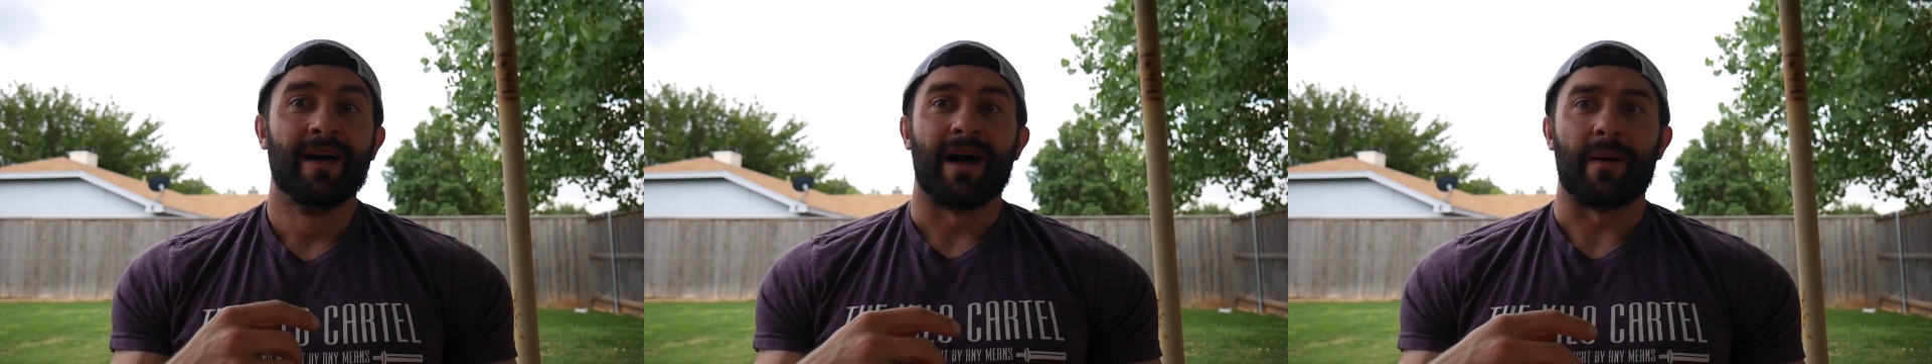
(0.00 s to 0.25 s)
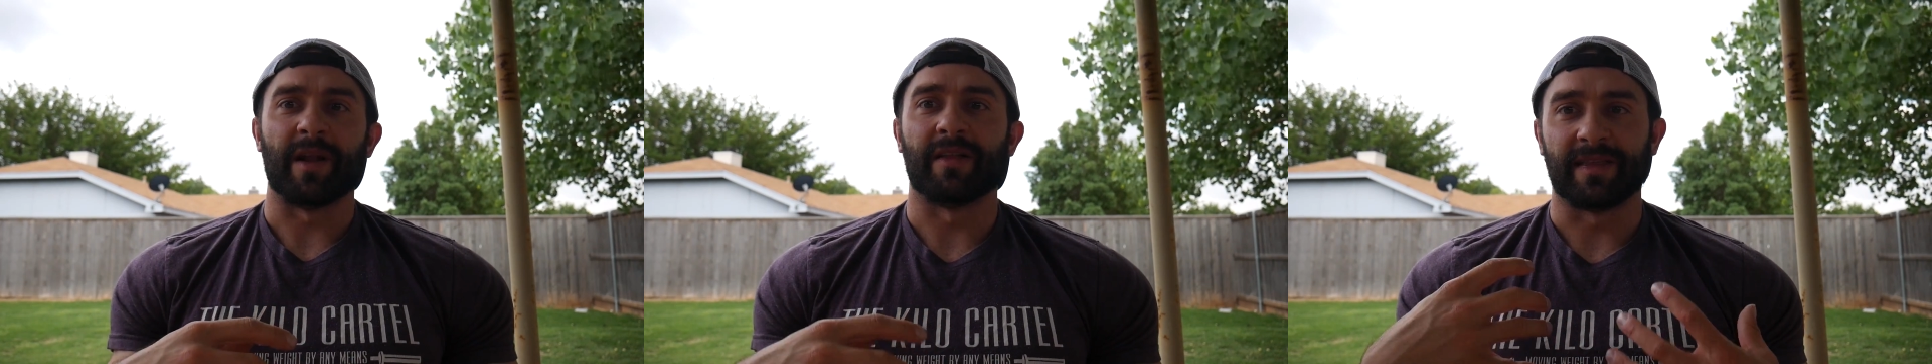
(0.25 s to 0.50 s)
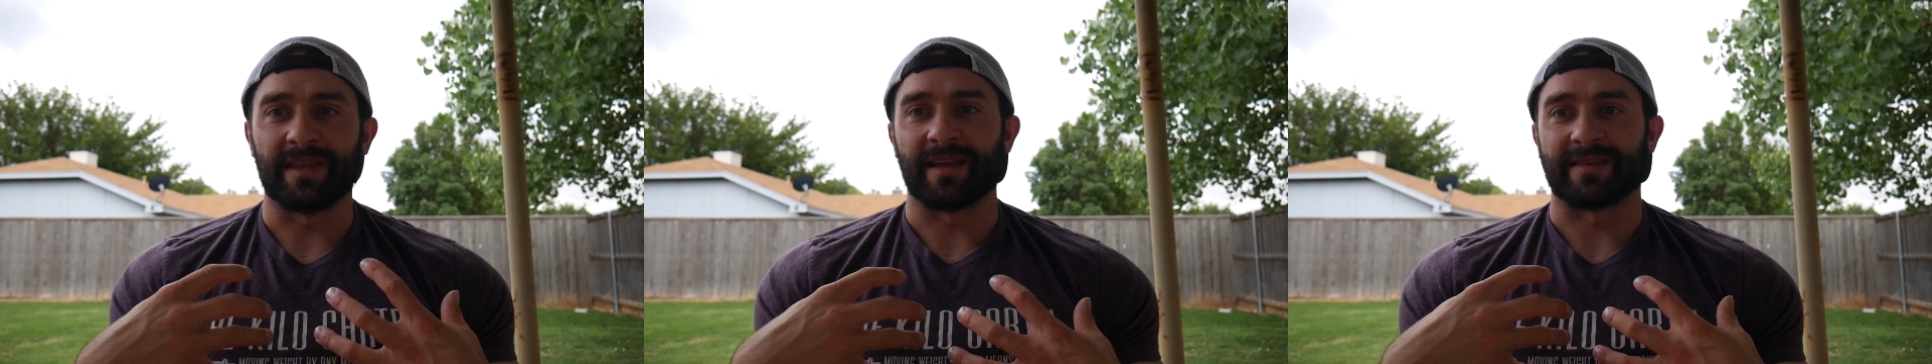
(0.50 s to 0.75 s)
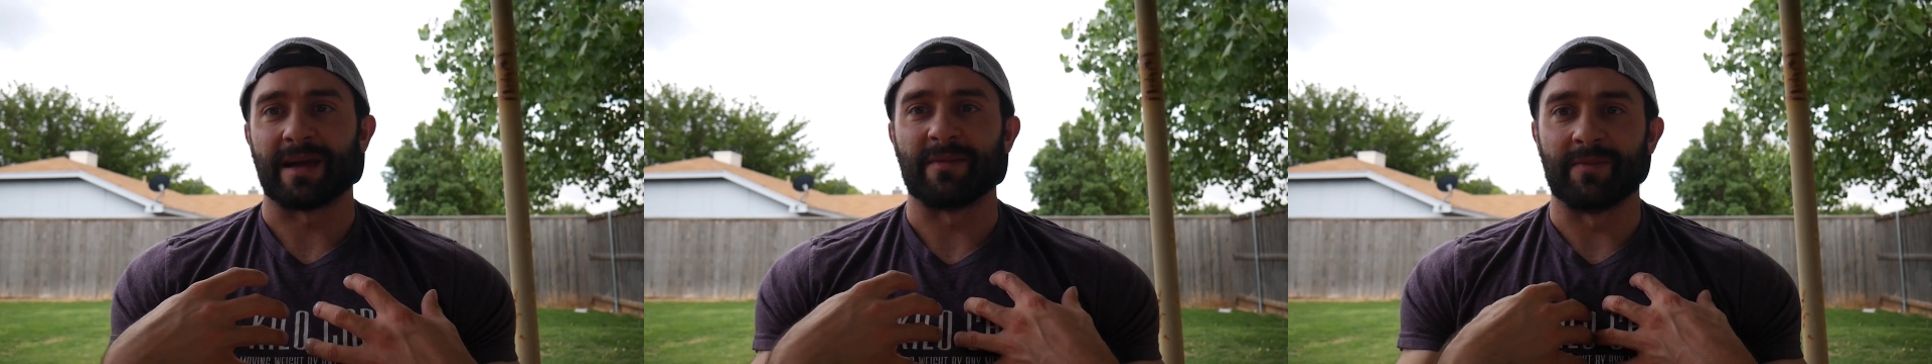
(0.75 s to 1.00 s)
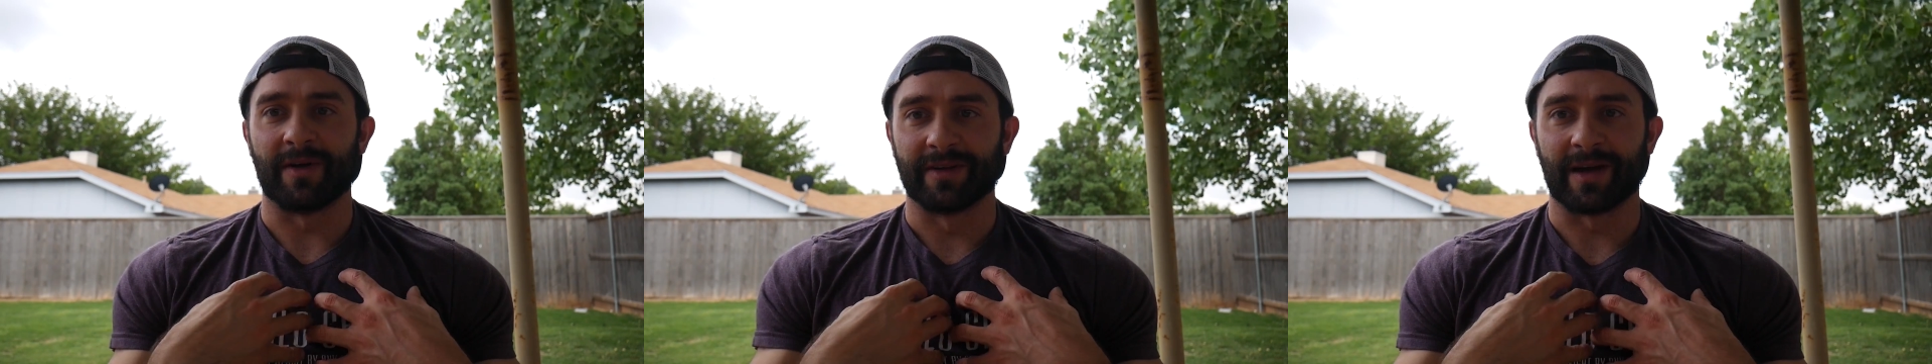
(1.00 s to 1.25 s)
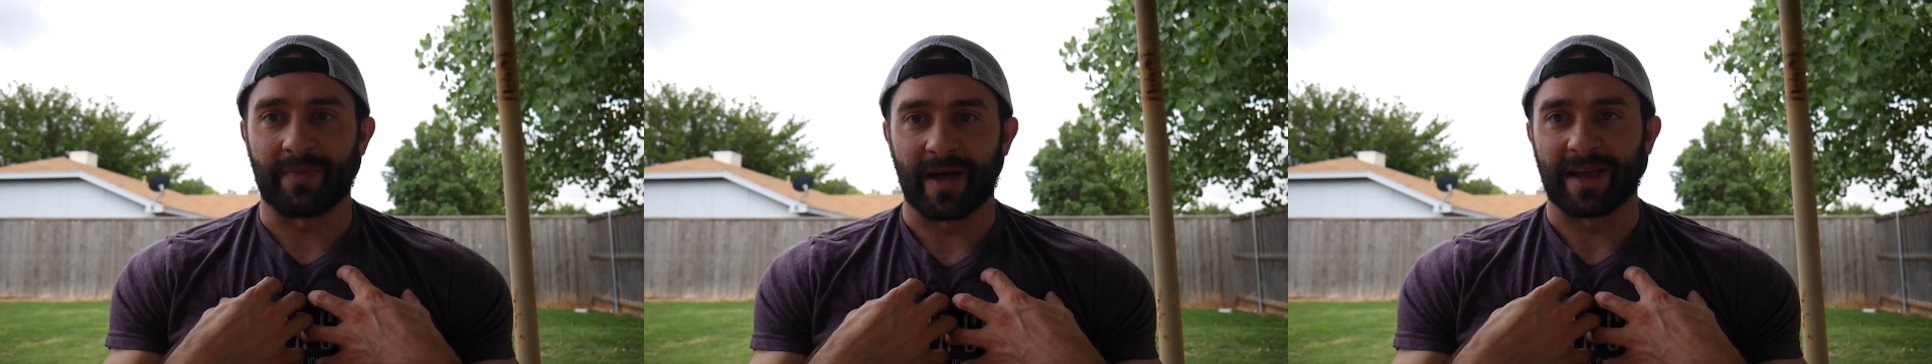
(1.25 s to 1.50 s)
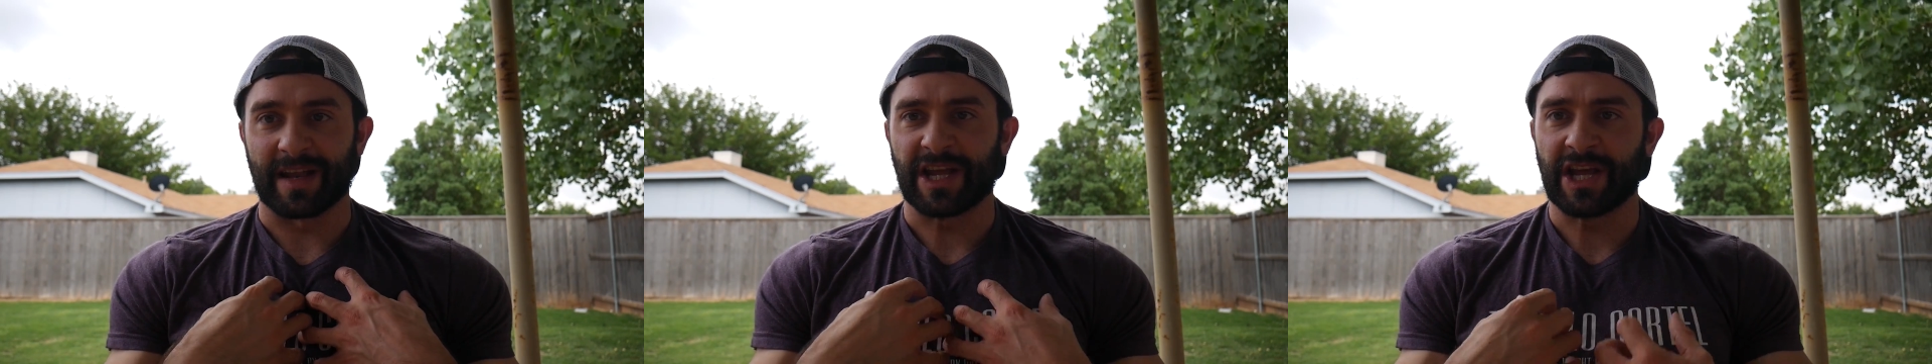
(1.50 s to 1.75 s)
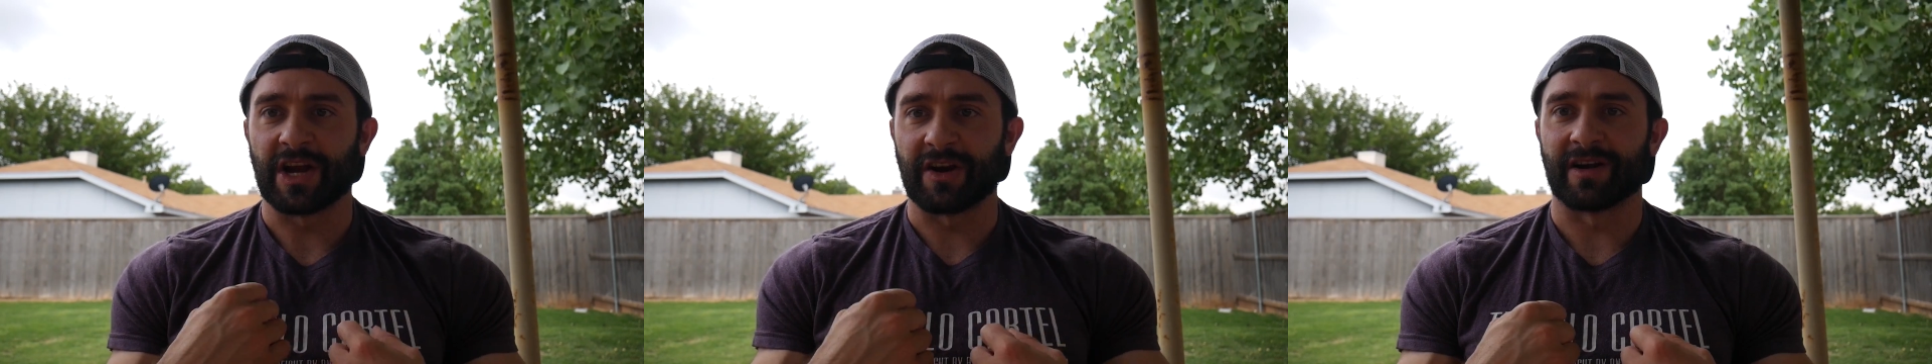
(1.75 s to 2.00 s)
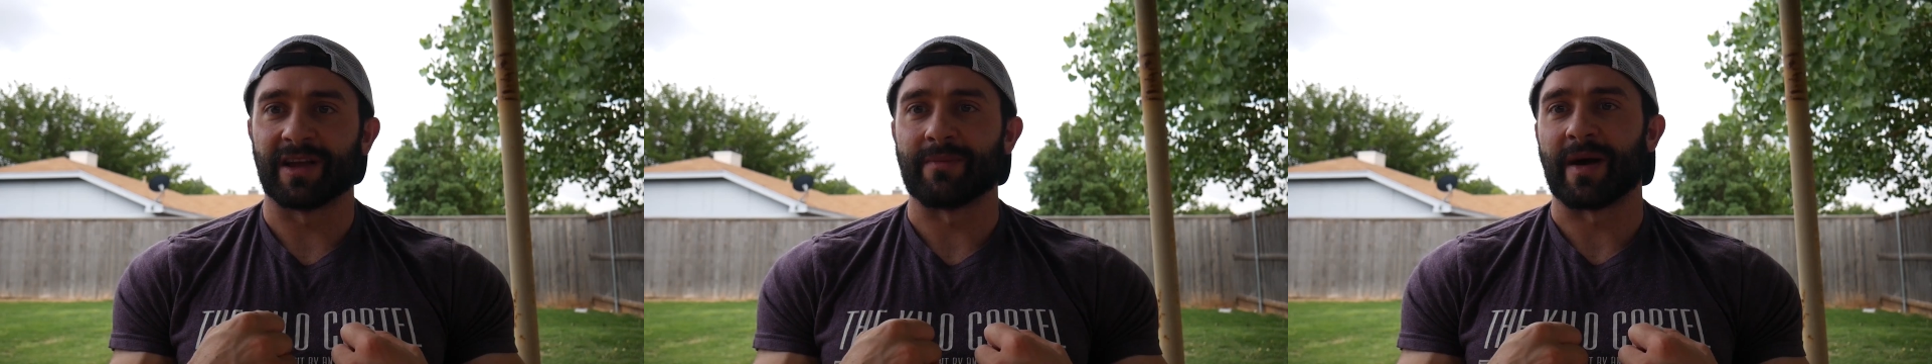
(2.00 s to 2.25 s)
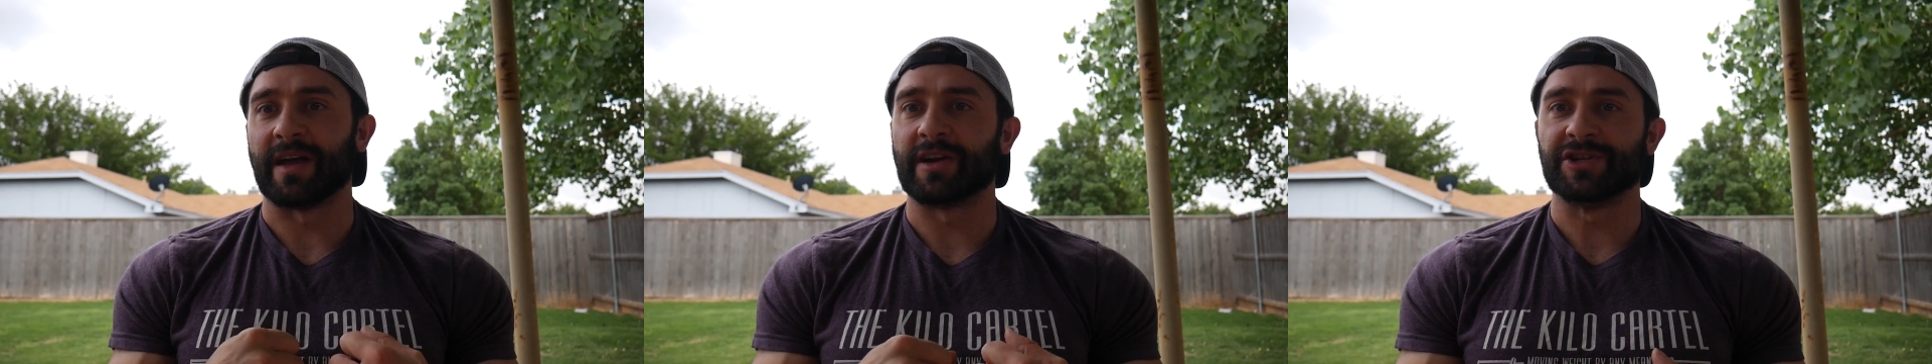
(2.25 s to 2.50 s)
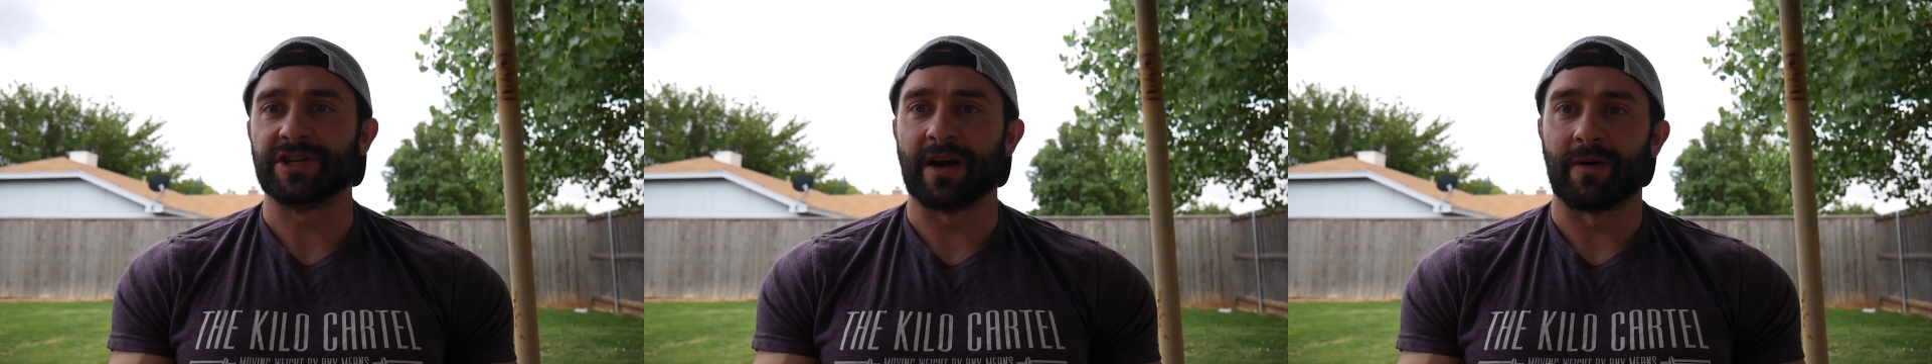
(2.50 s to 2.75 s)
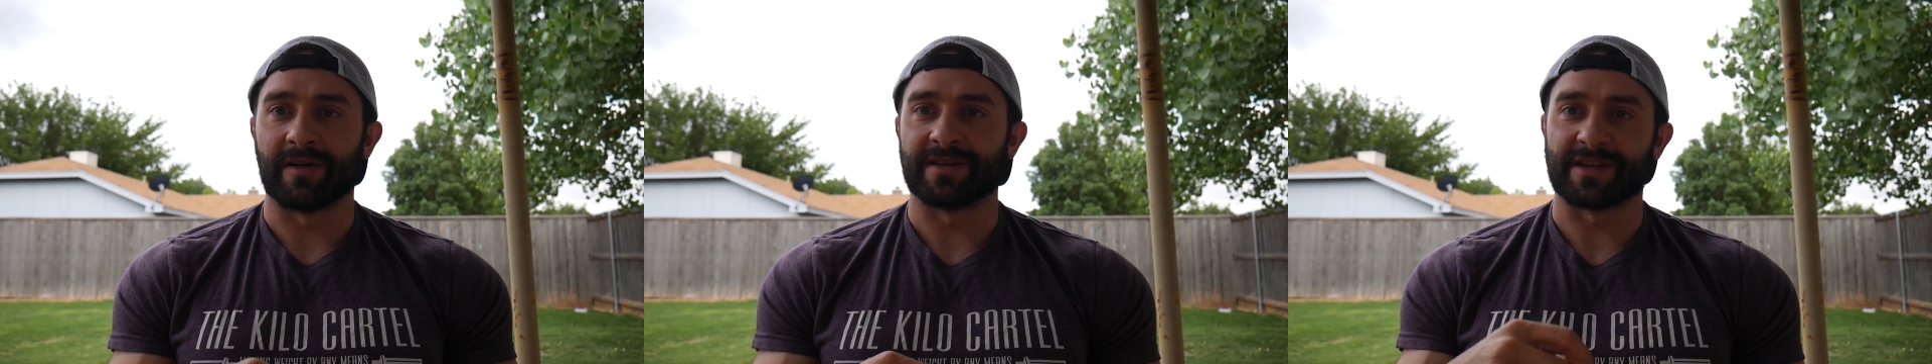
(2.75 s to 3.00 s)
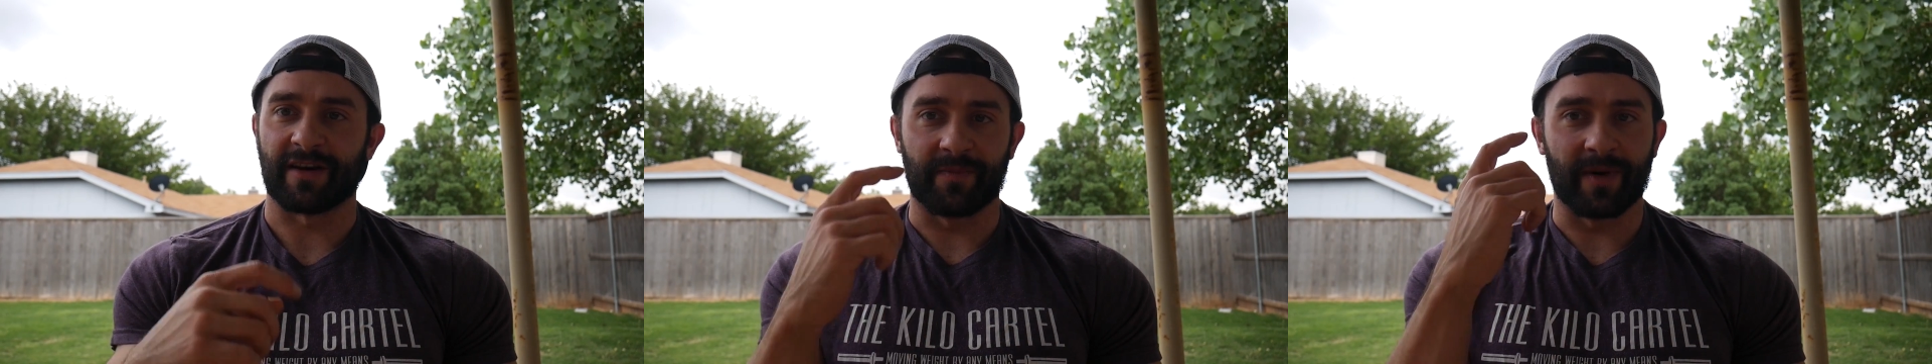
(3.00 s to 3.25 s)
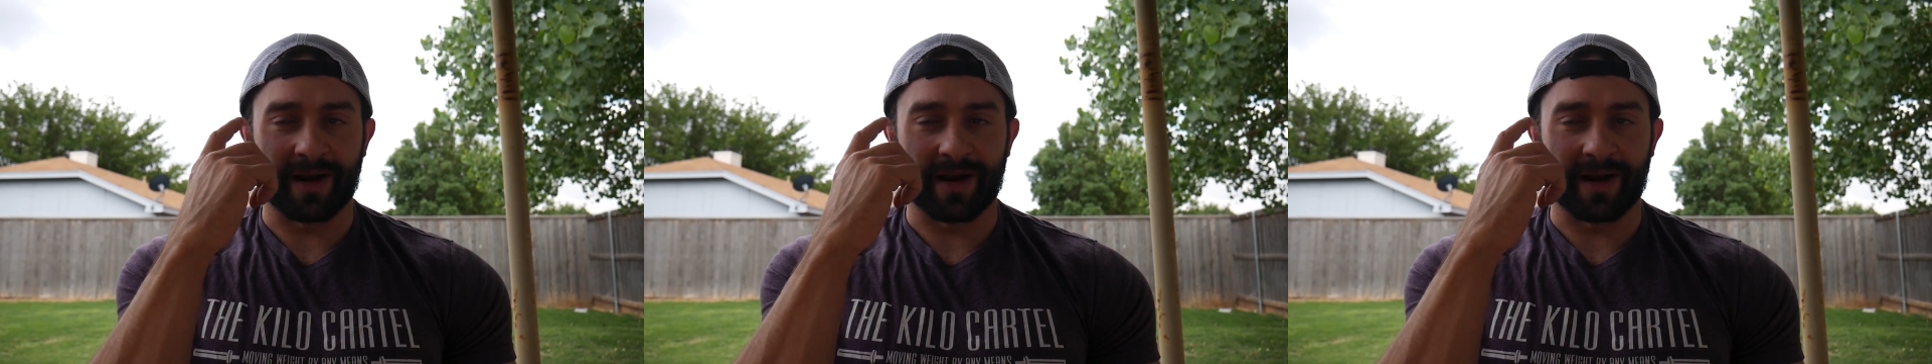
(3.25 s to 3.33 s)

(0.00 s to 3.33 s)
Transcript: I mean, I let the excitement build up like in here and get my energy going and stuff,